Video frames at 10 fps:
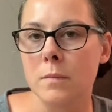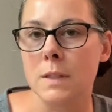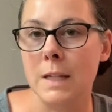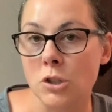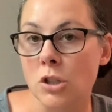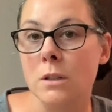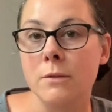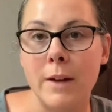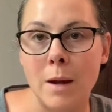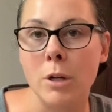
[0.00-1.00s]
section
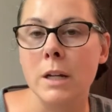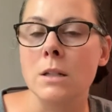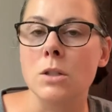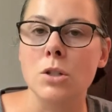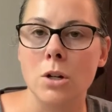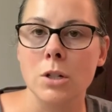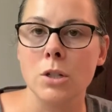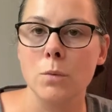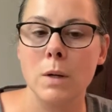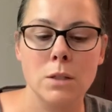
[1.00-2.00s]
of fabric and start a
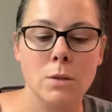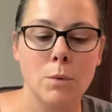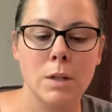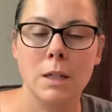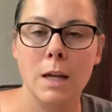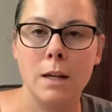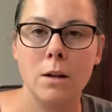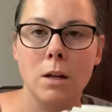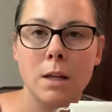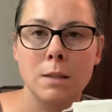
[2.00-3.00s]
new one. So I want to
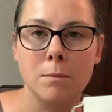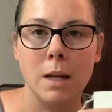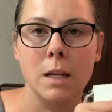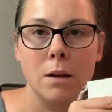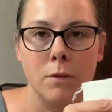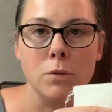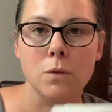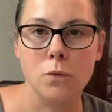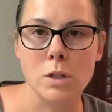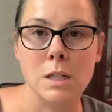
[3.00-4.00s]
get as many of
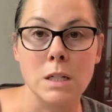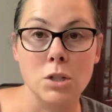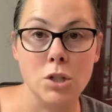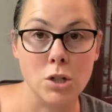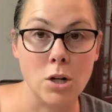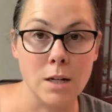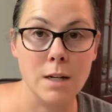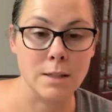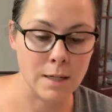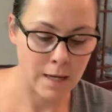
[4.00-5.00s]
those fourteen
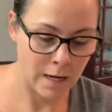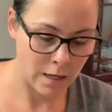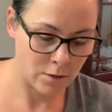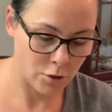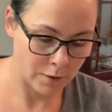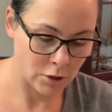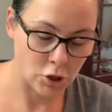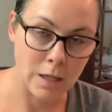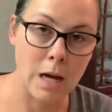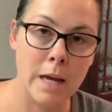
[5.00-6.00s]
started as I can during
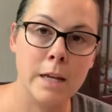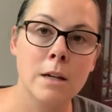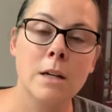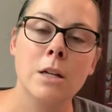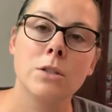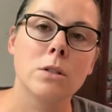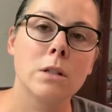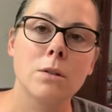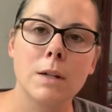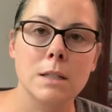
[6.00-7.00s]
July so
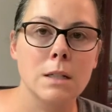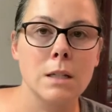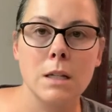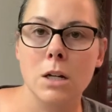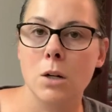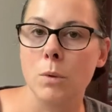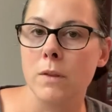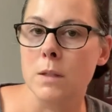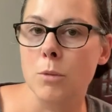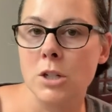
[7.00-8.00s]
that the rest of the year
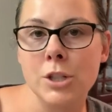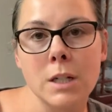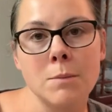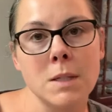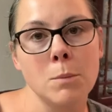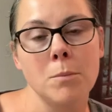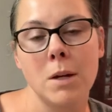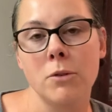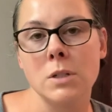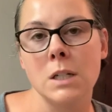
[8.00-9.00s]
when this project comes up in
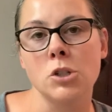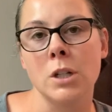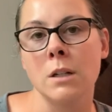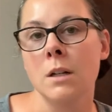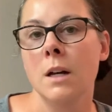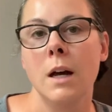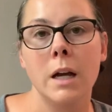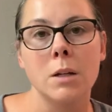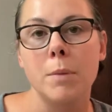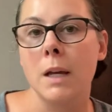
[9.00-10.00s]
my rotation,
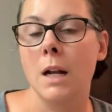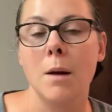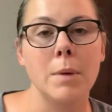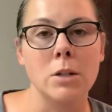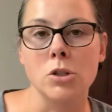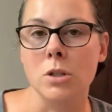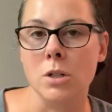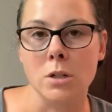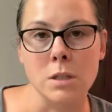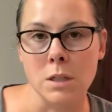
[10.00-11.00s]
I can pick it up and just
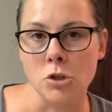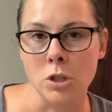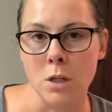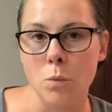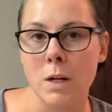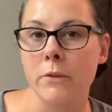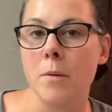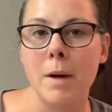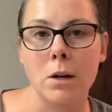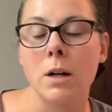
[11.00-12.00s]
start stitching on one of
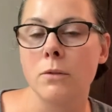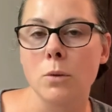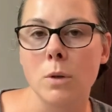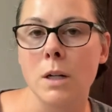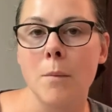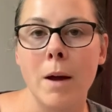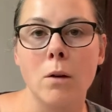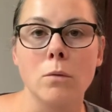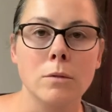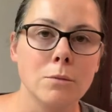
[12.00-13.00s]
them. I don't have to worry
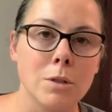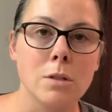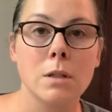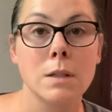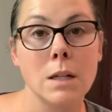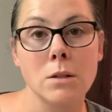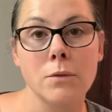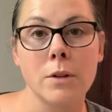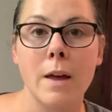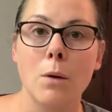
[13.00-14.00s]
about where's the
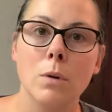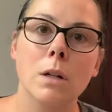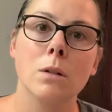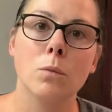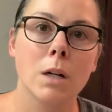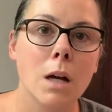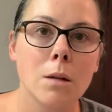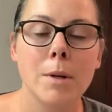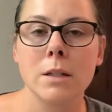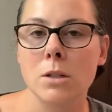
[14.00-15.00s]
center for that one, what
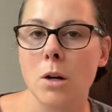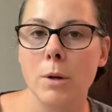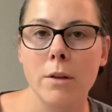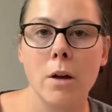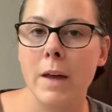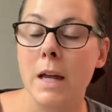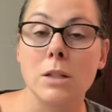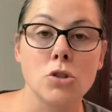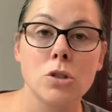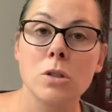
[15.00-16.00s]
color am I going to start with, all that.
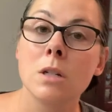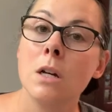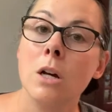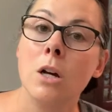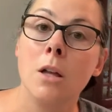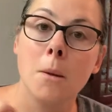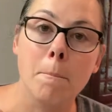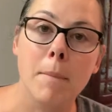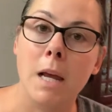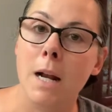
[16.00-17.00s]
It's just
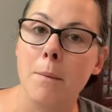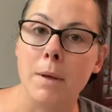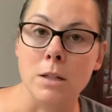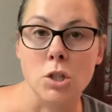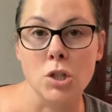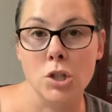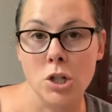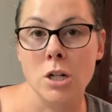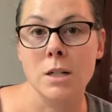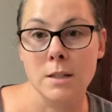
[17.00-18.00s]
pick it up and
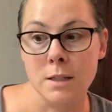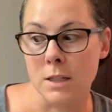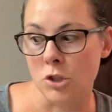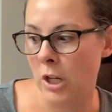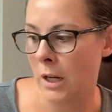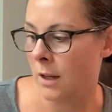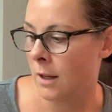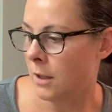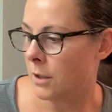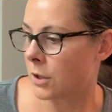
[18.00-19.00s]
start stitching.
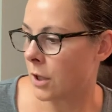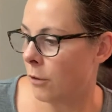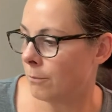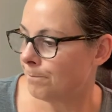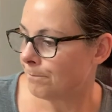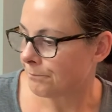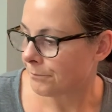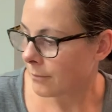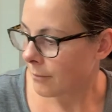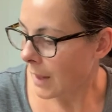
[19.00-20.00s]
So
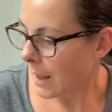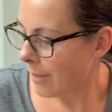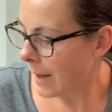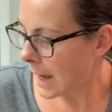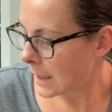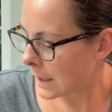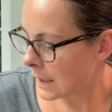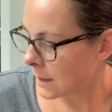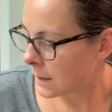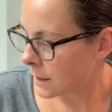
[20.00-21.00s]
that
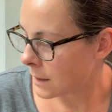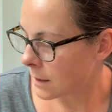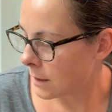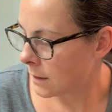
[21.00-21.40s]
is